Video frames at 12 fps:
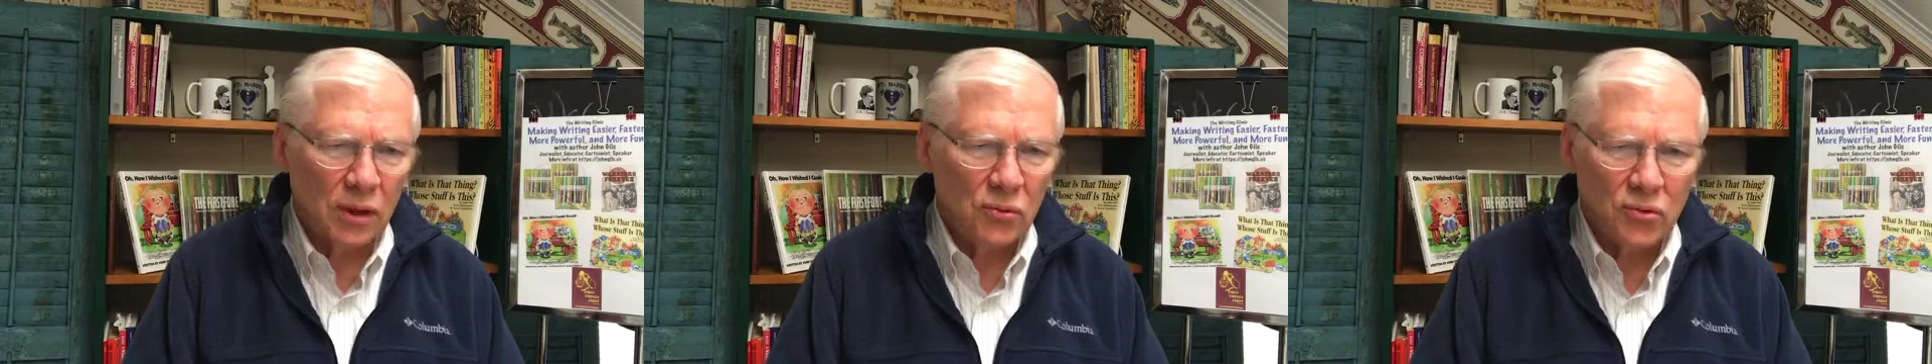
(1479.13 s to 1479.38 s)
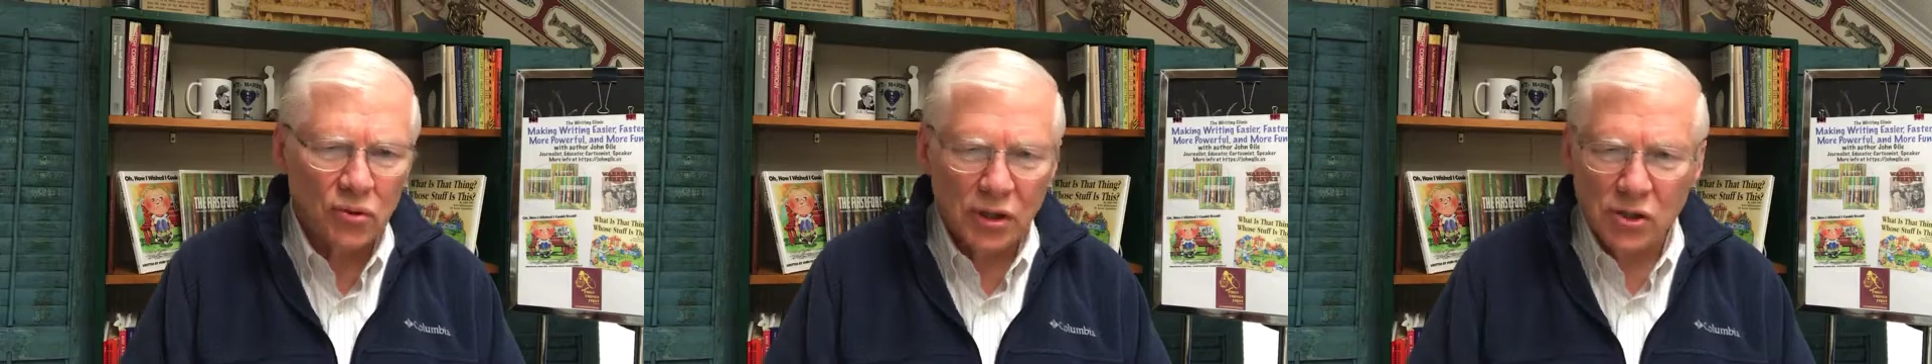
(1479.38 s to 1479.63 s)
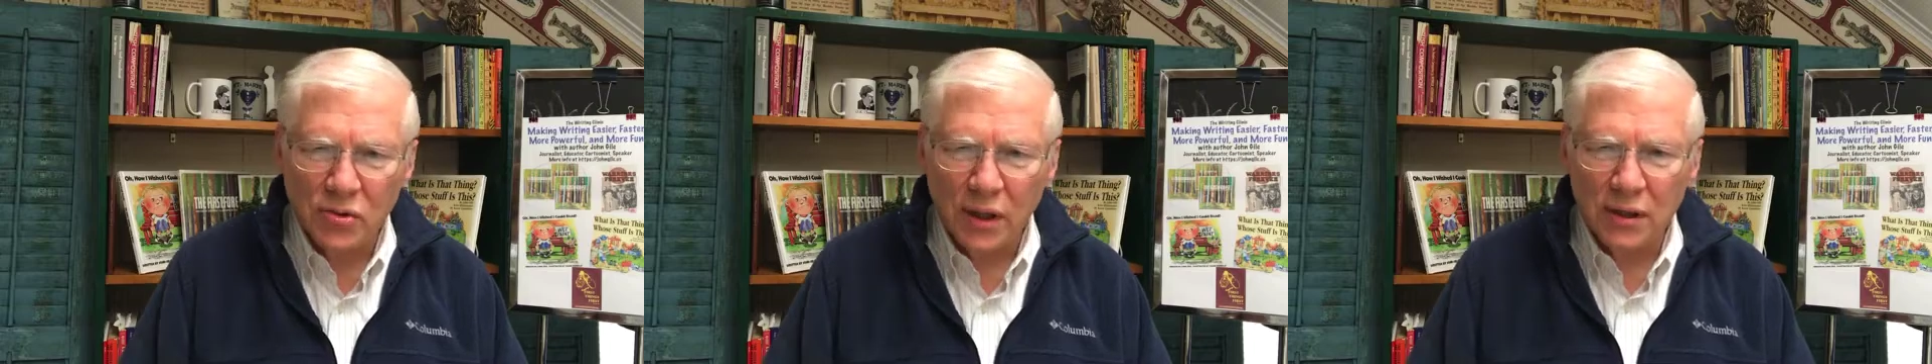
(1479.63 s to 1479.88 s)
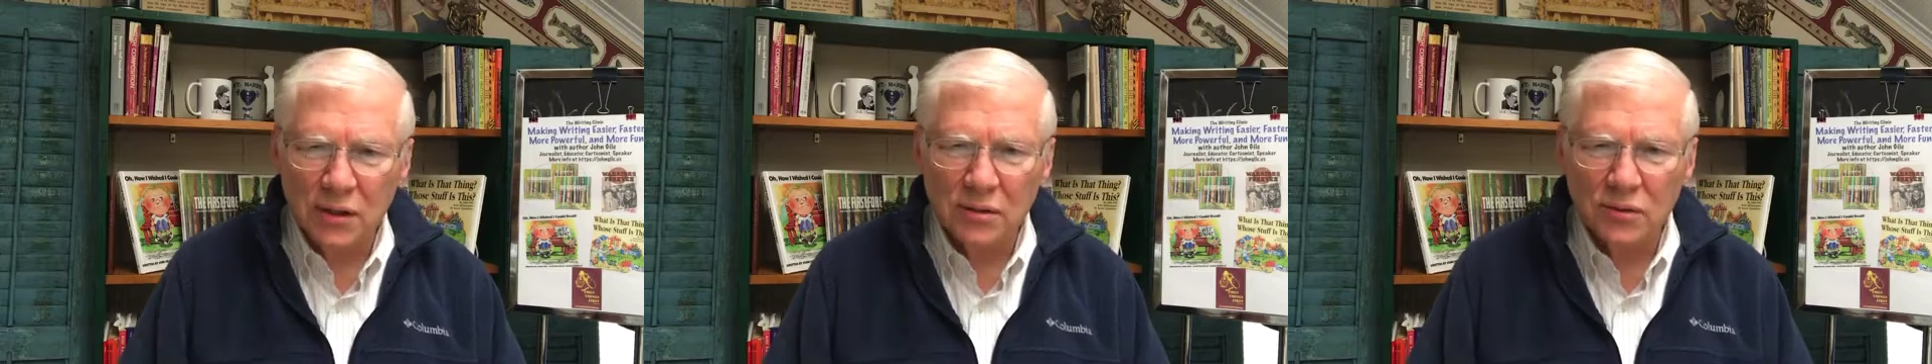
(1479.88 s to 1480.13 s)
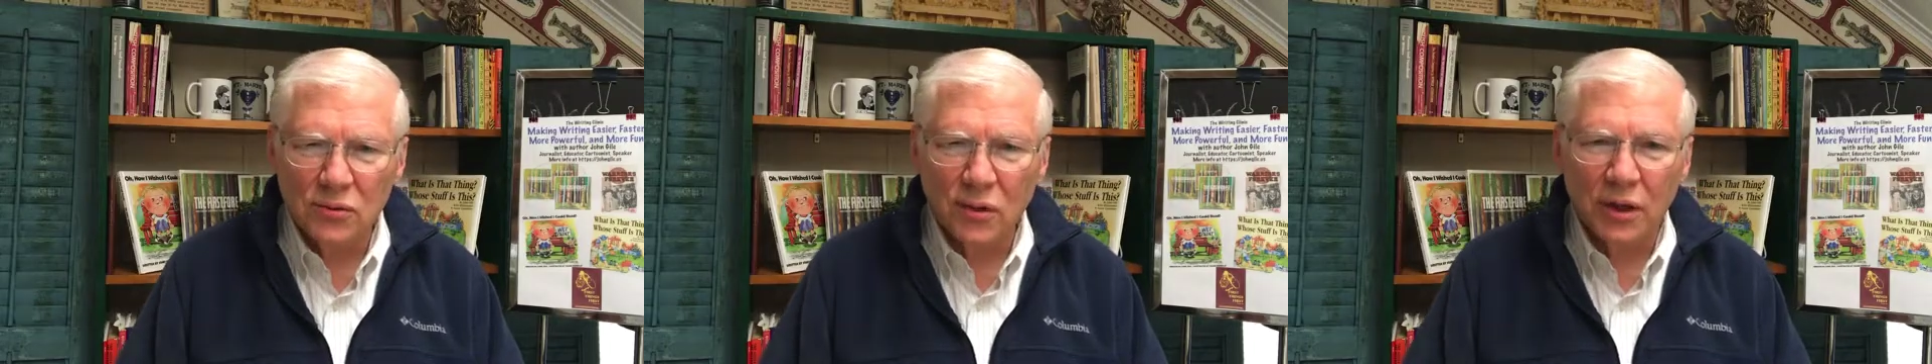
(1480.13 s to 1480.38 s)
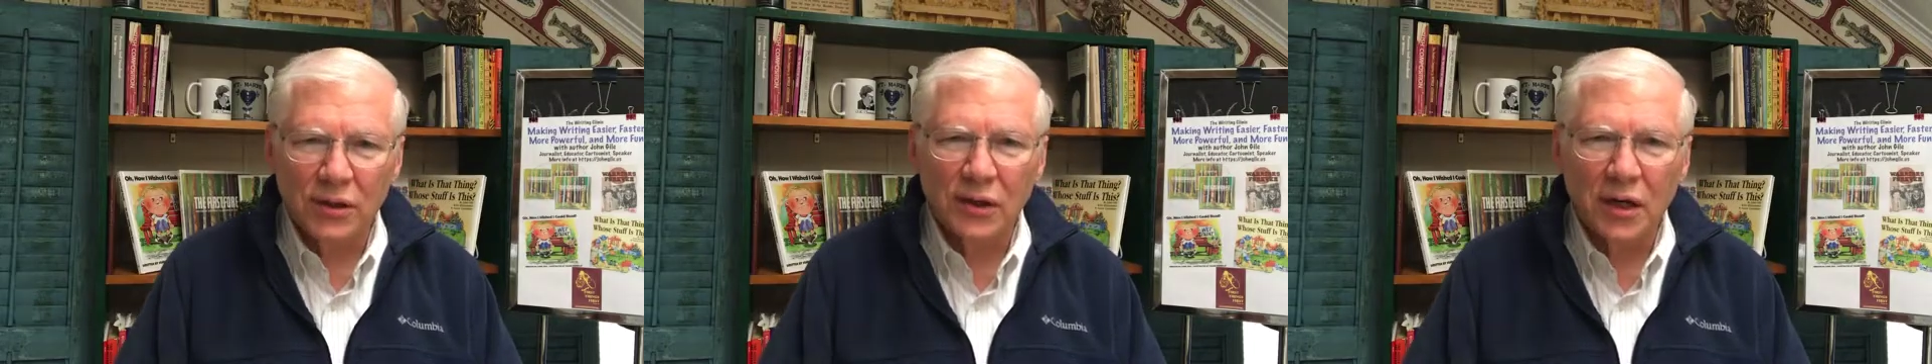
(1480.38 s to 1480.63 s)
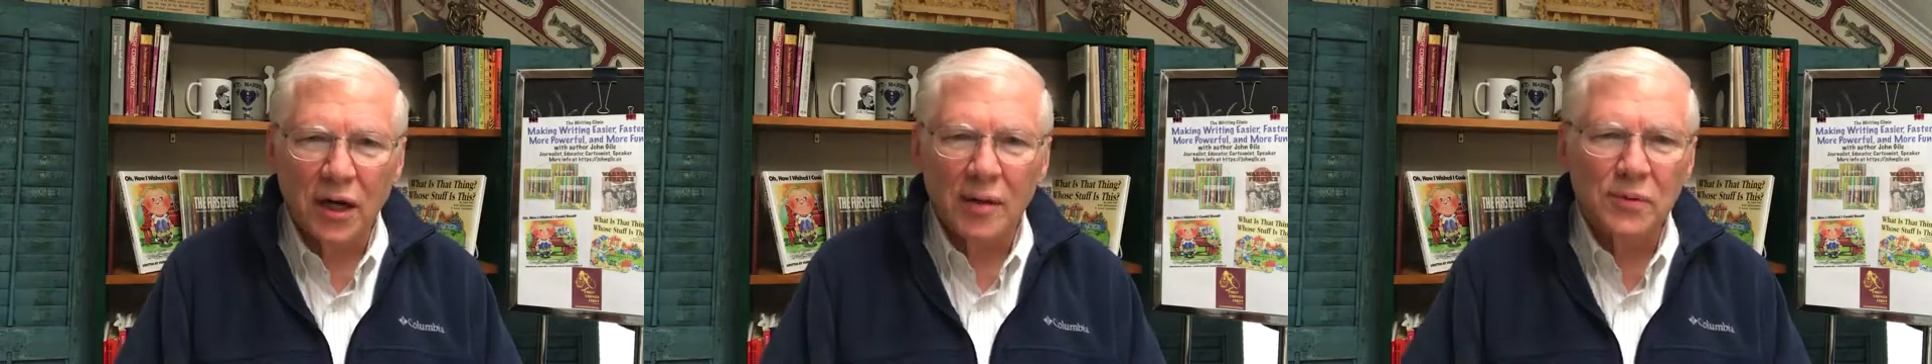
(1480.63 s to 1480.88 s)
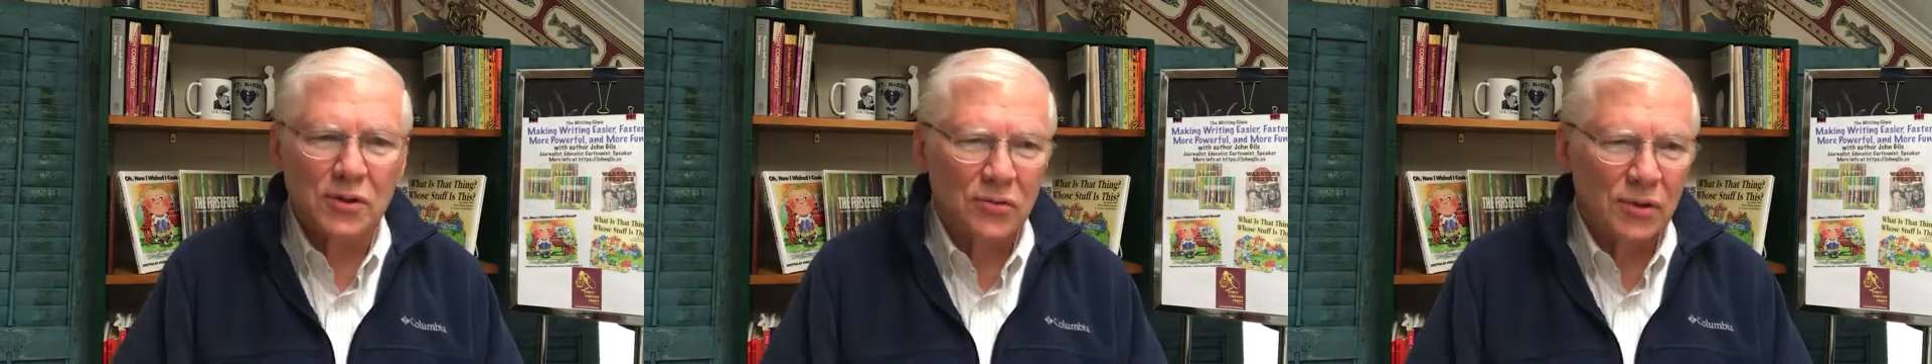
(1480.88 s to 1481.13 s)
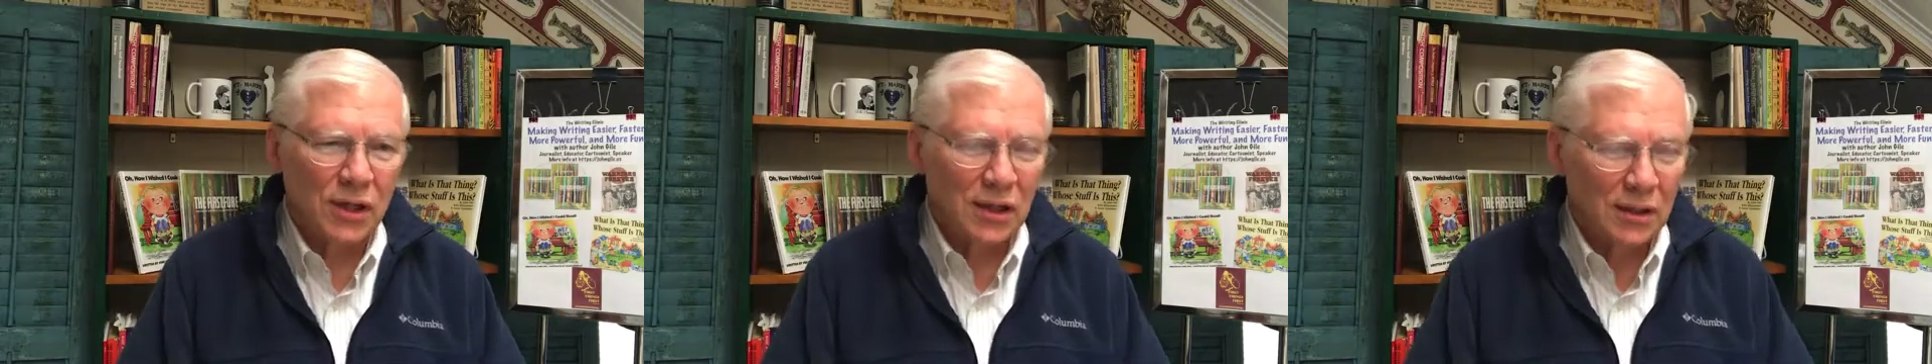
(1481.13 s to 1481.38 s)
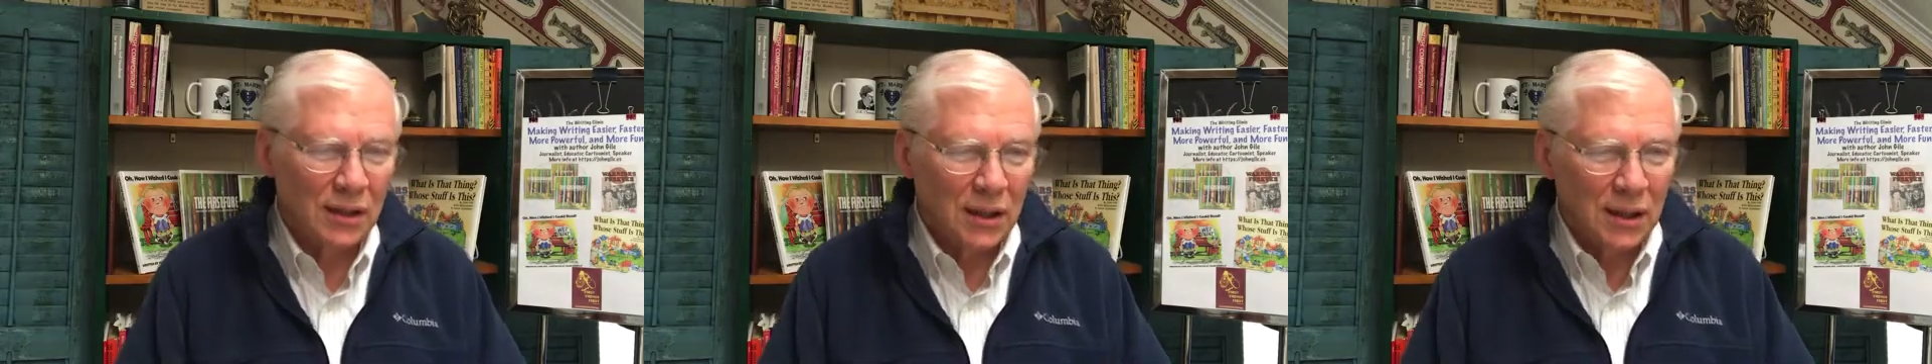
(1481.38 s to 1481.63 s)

Who taught you how to do all the carpentry and